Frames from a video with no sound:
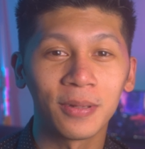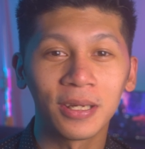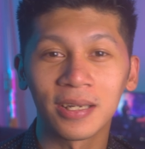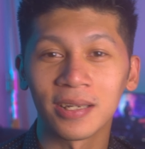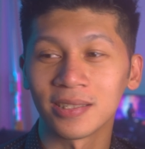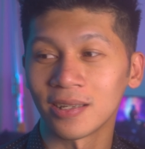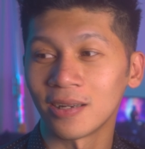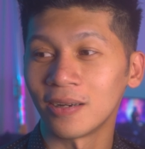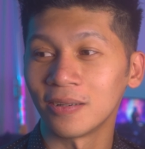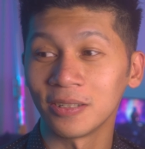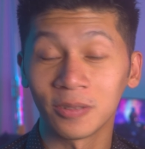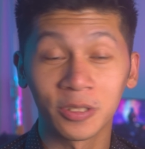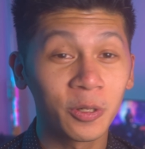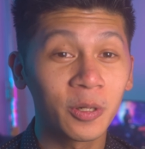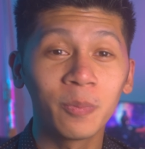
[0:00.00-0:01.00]
because
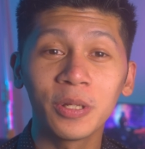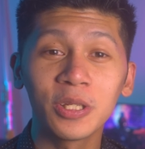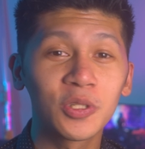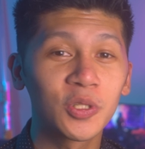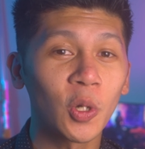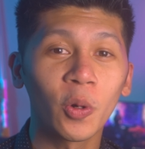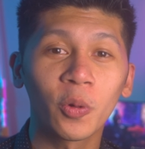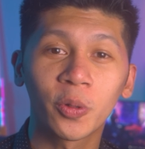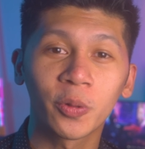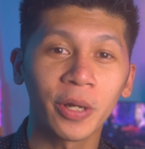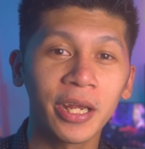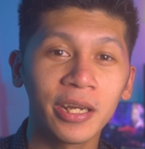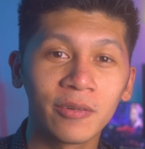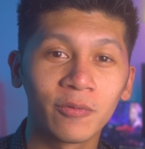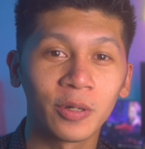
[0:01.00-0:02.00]
you could be so
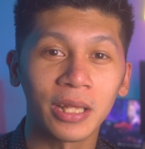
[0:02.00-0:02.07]
creative